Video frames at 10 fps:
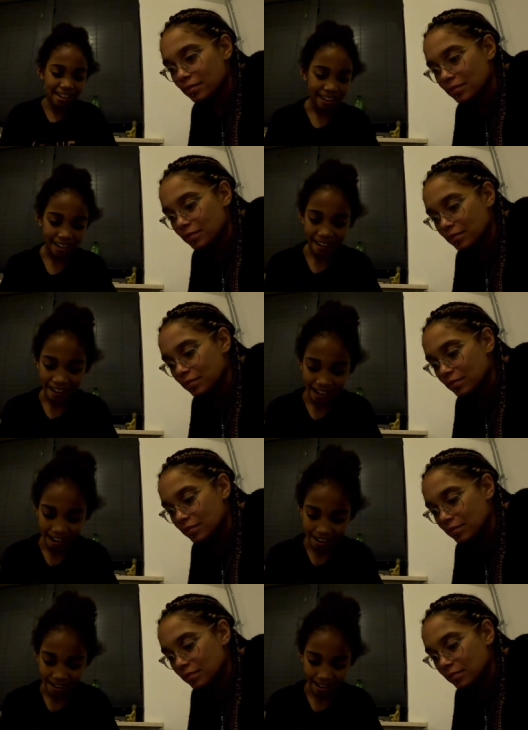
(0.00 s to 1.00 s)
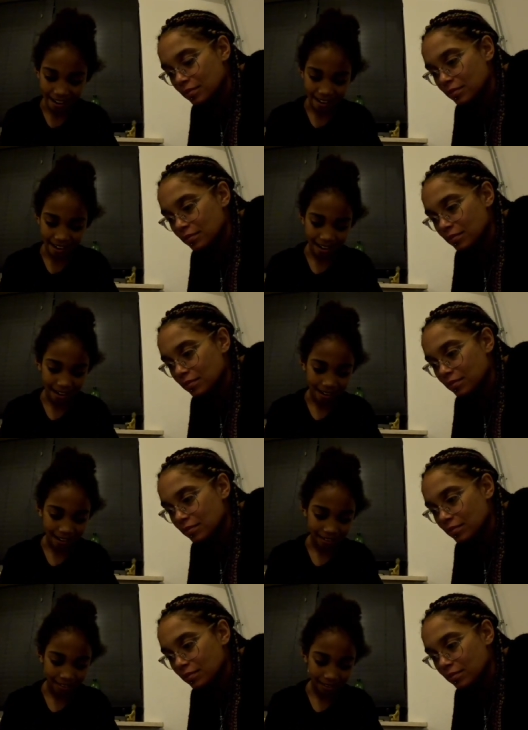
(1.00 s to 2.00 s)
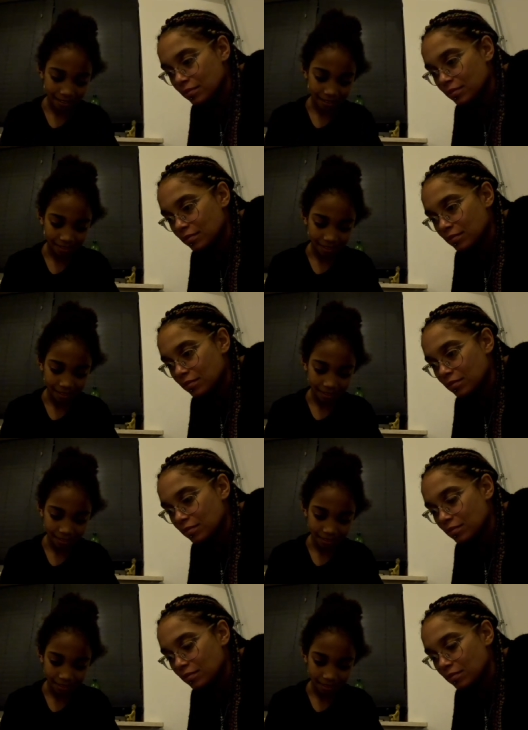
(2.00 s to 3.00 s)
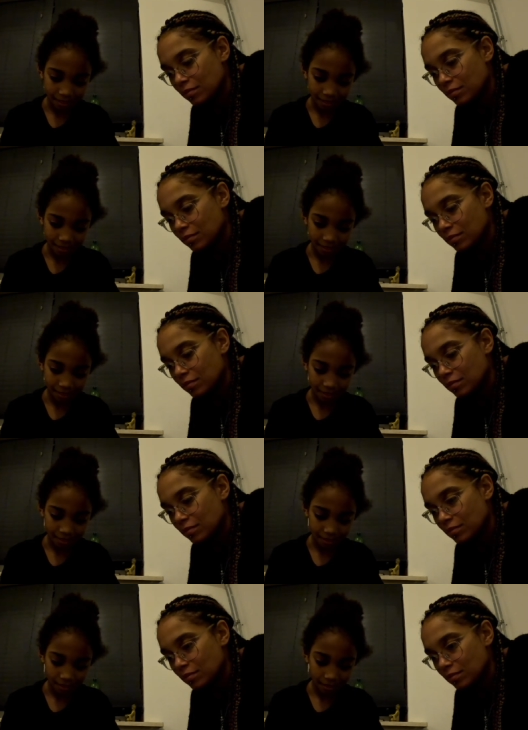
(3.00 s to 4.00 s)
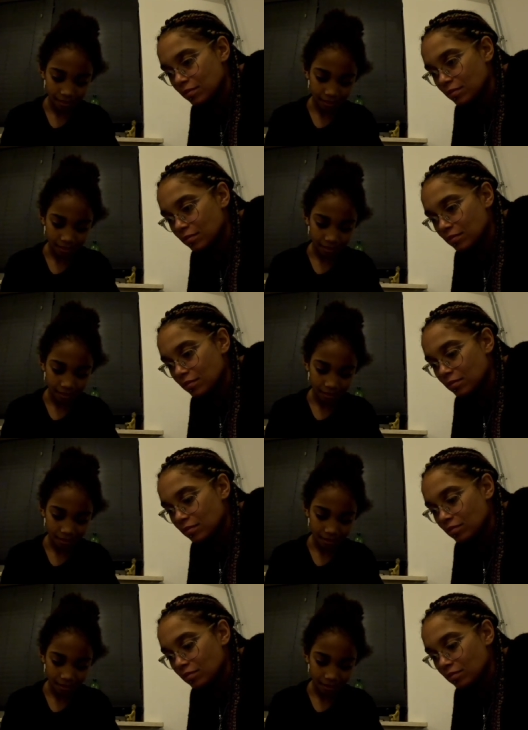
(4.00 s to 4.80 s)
Nobody speaks.